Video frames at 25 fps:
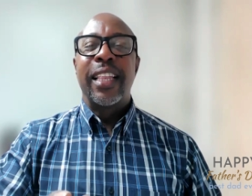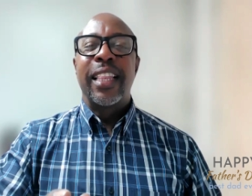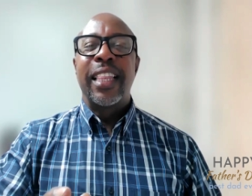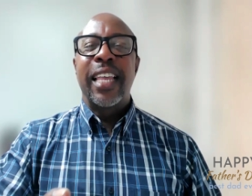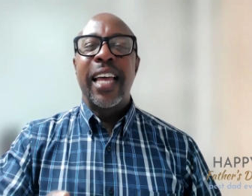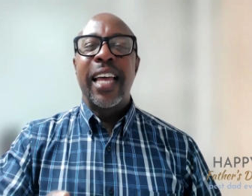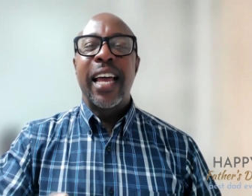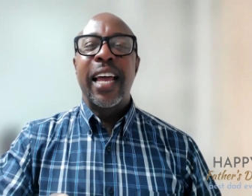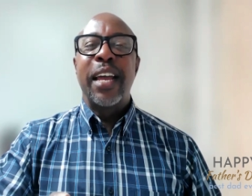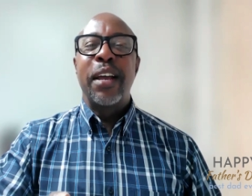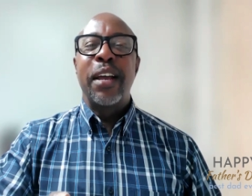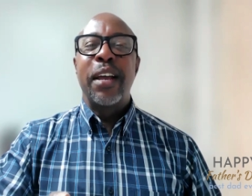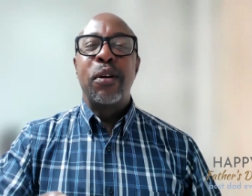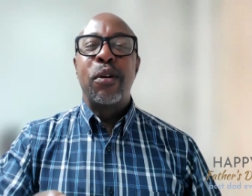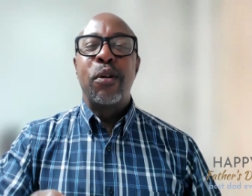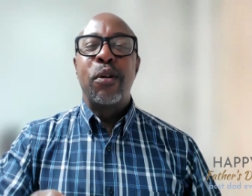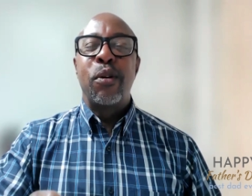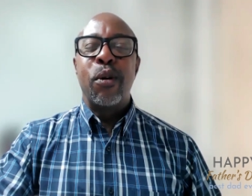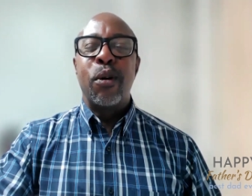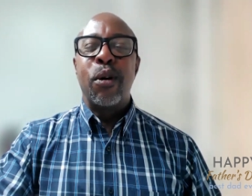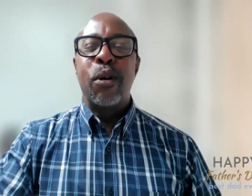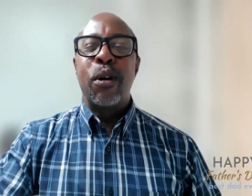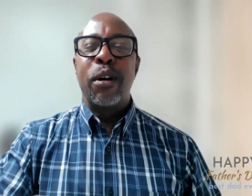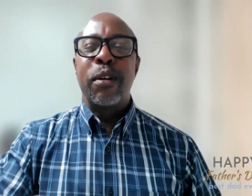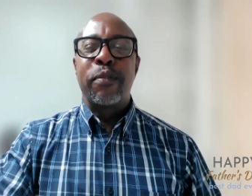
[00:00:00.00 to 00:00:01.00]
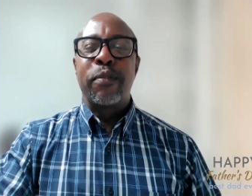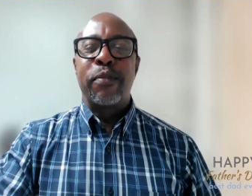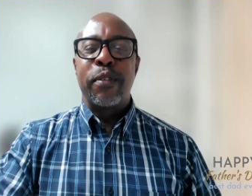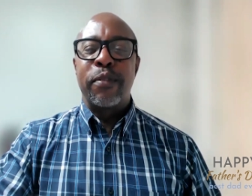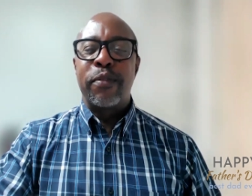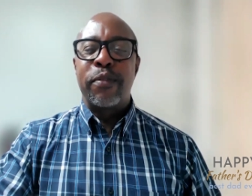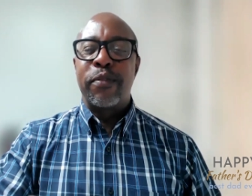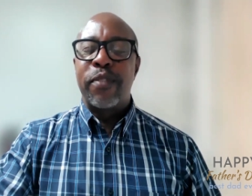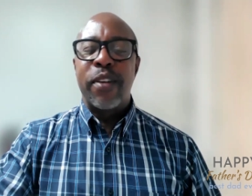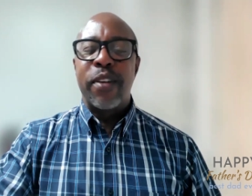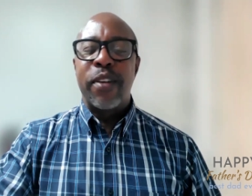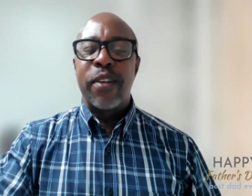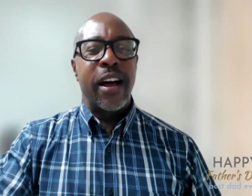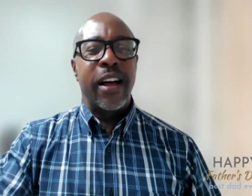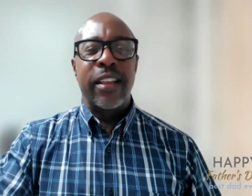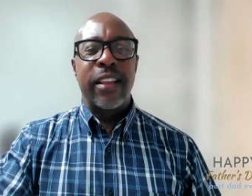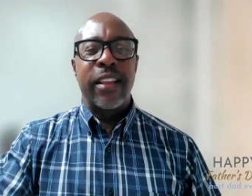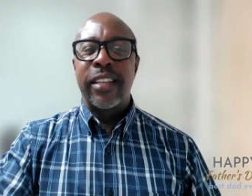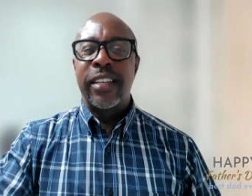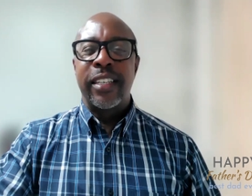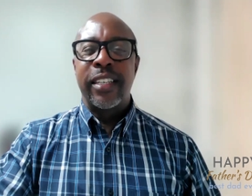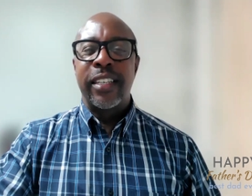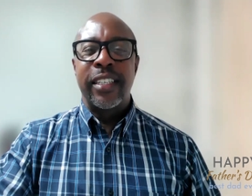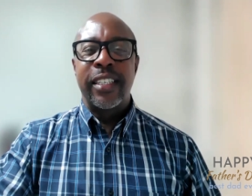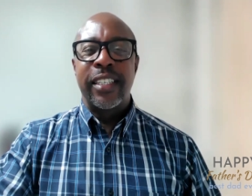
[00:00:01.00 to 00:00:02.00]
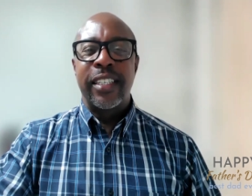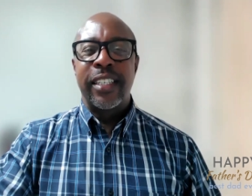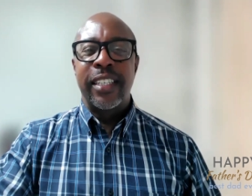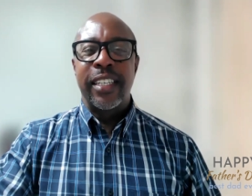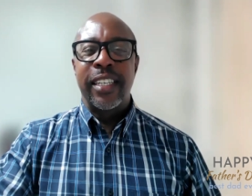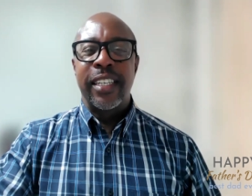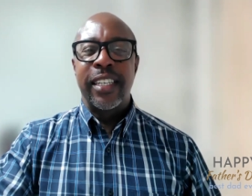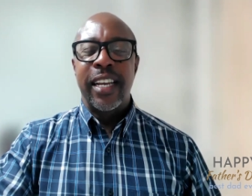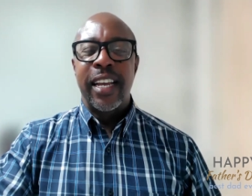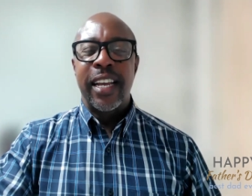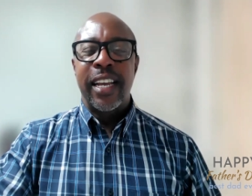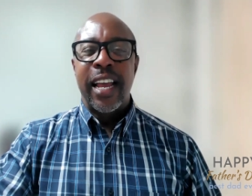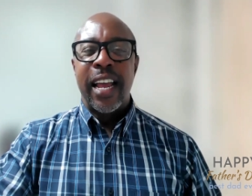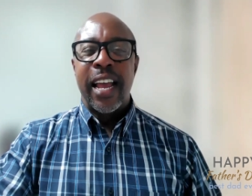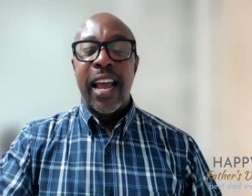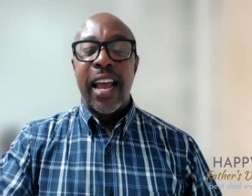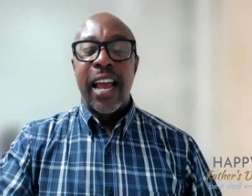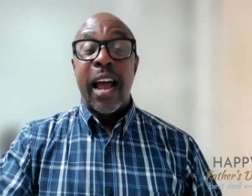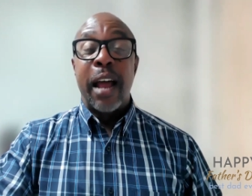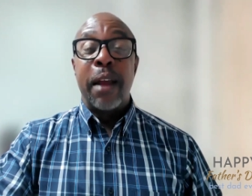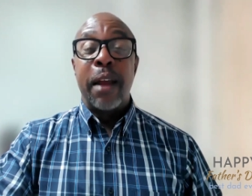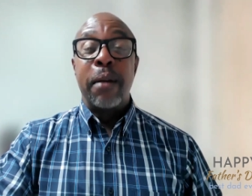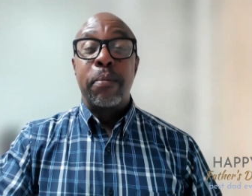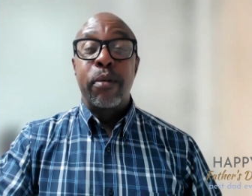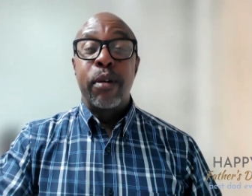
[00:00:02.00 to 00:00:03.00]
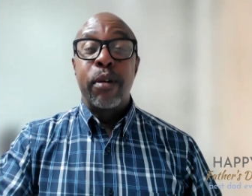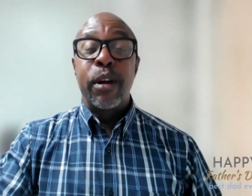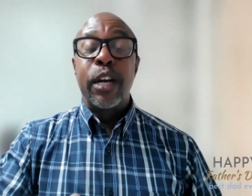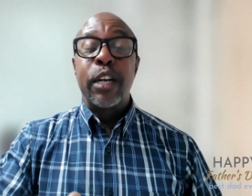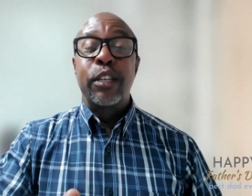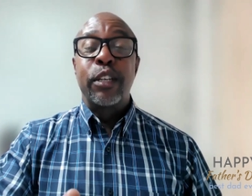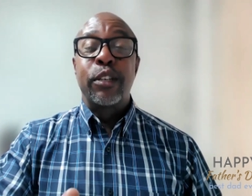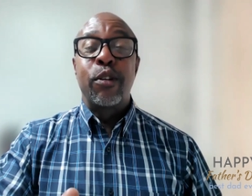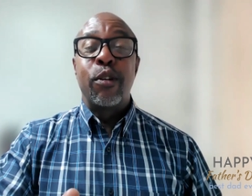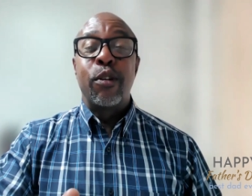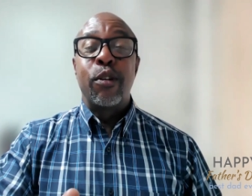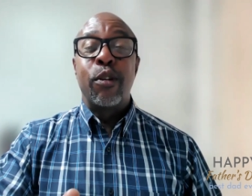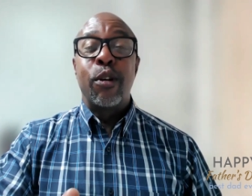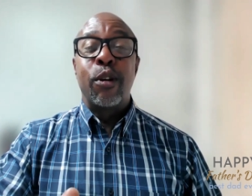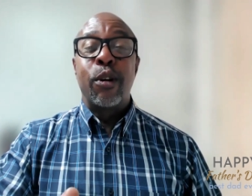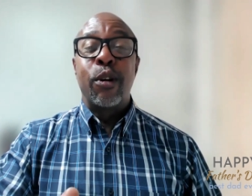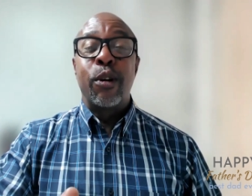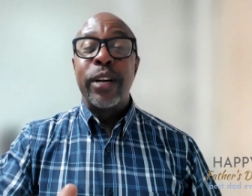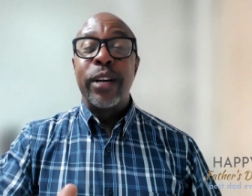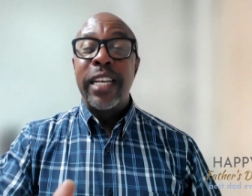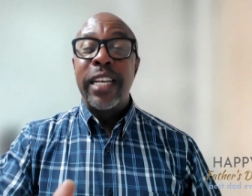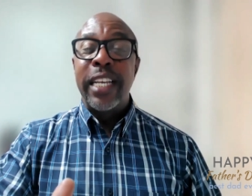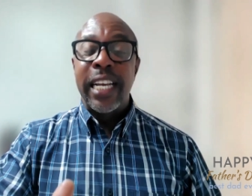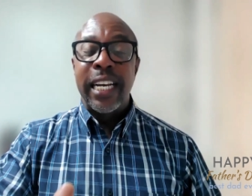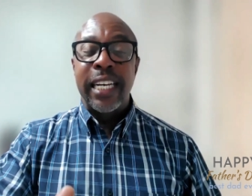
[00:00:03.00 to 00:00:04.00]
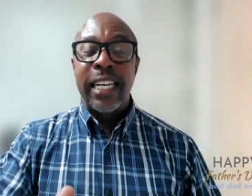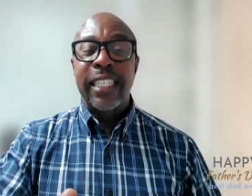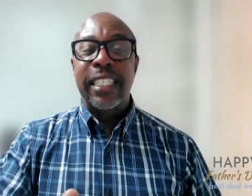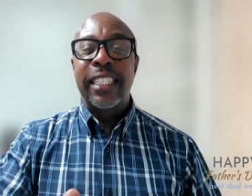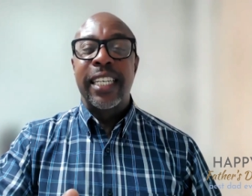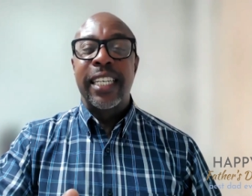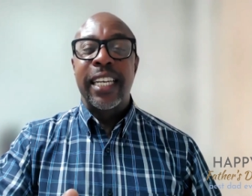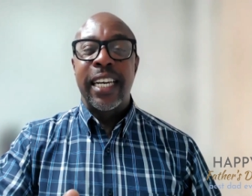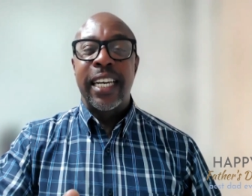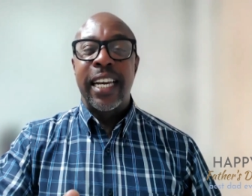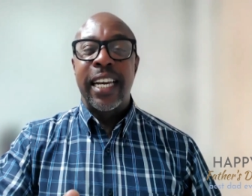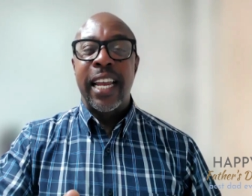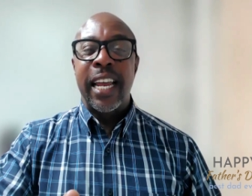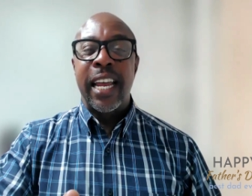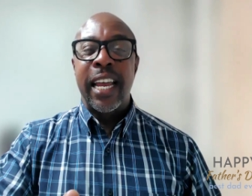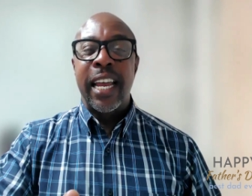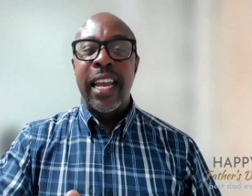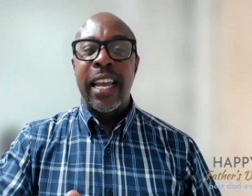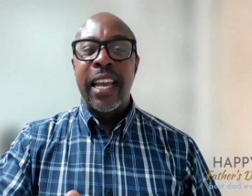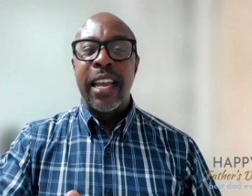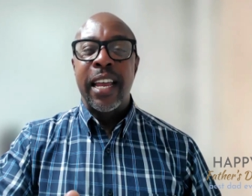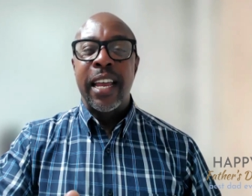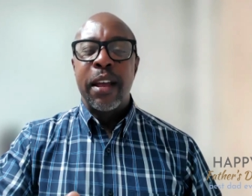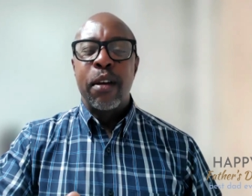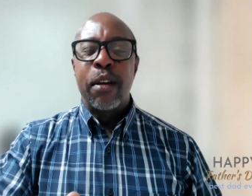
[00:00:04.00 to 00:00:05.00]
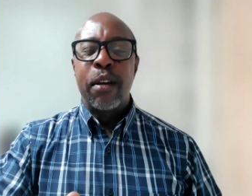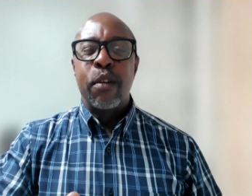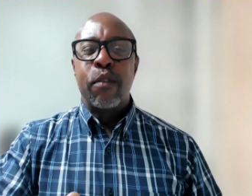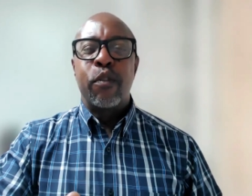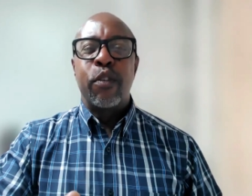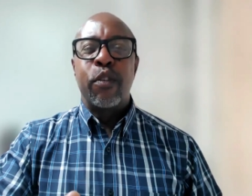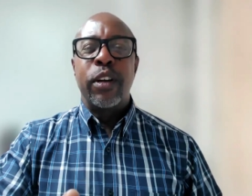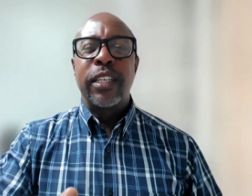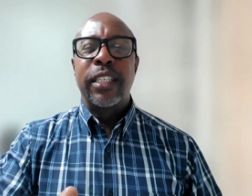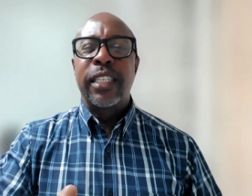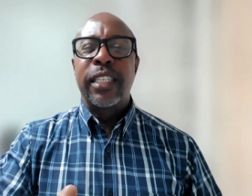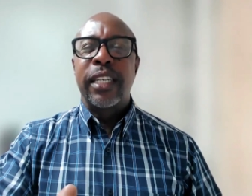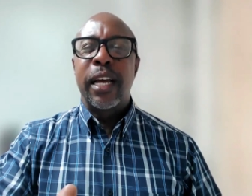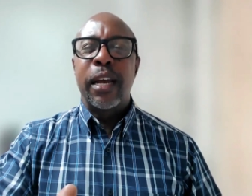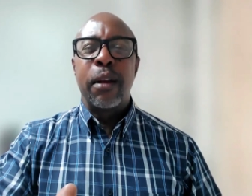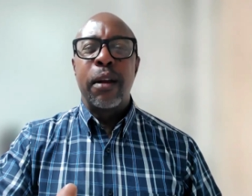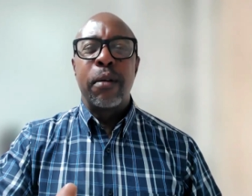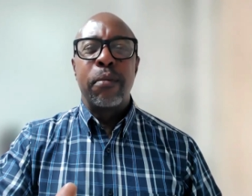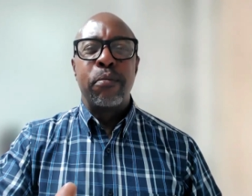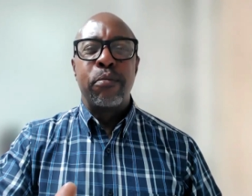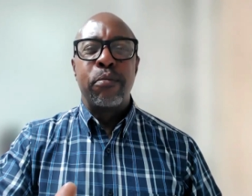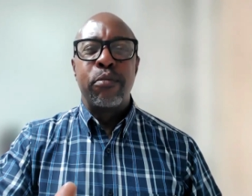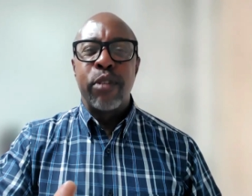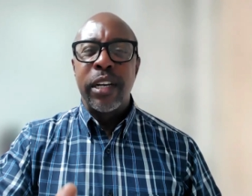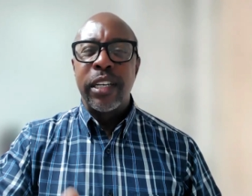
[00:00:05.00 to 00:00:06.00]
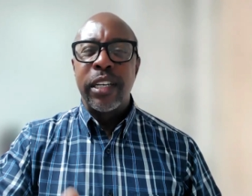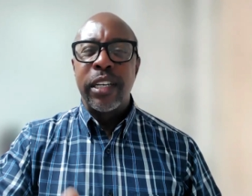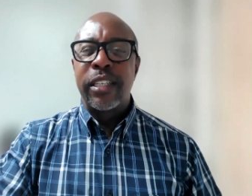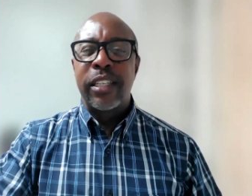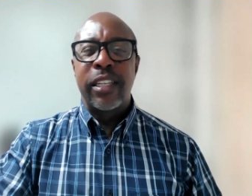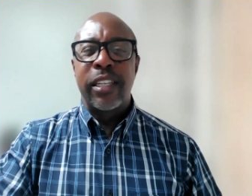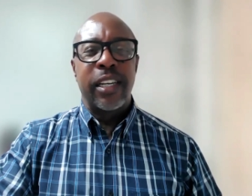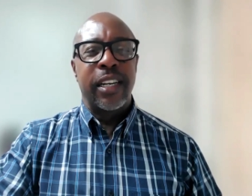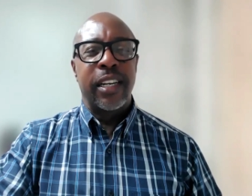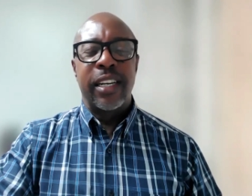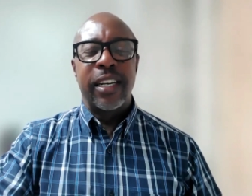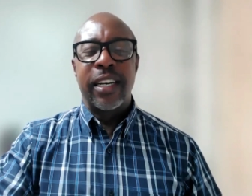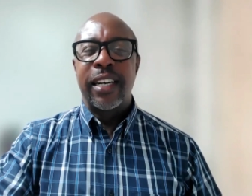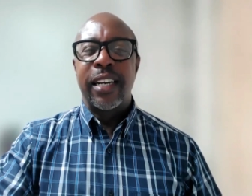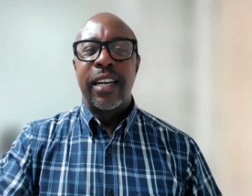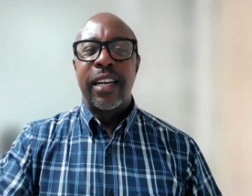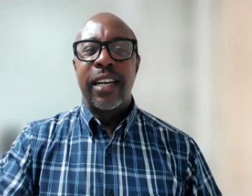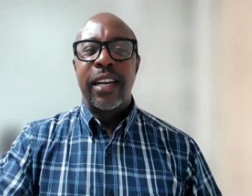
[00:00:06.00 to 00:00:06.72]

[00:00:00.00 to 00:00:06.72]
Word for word: Thank God for fathers and praise God on yesterday for a celebration,